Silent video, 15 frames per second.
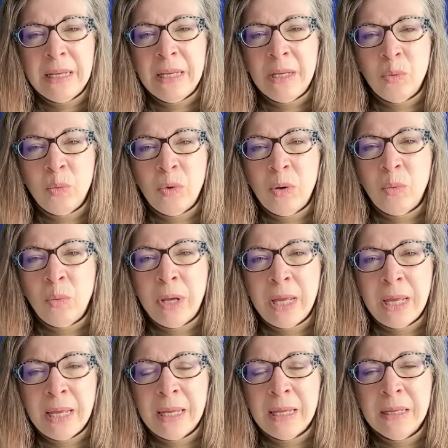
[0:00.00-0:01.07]
In what
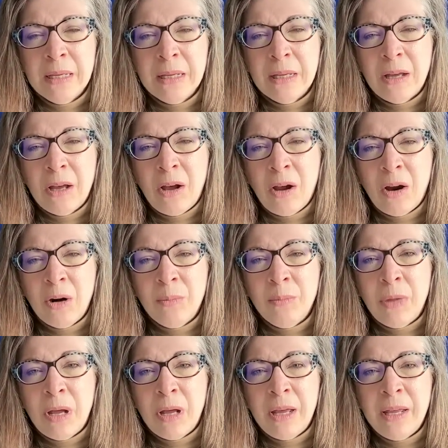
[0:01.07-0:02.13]
way are
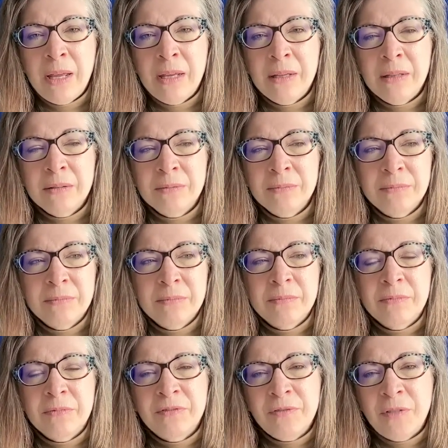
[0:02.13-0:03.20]
my
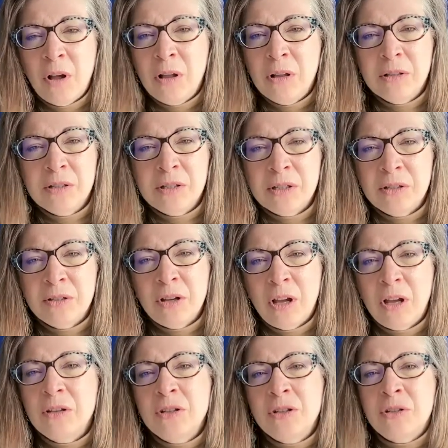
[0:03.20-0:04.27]
faults
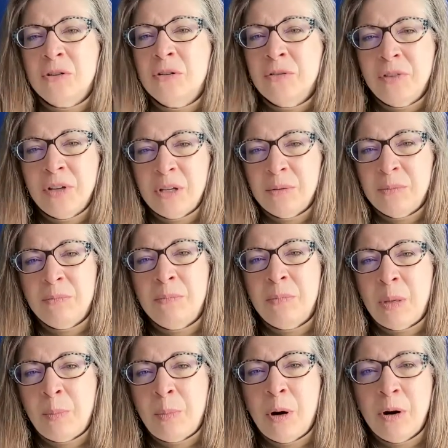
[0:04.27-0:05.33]
not serving
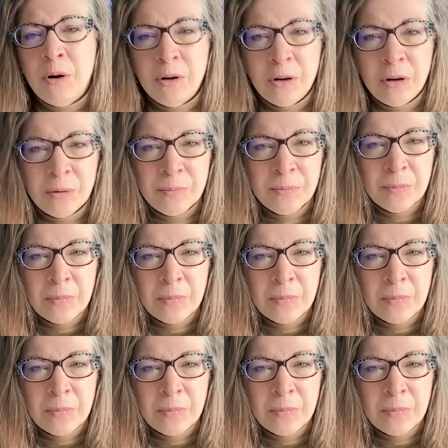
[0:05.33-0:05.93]
my partner?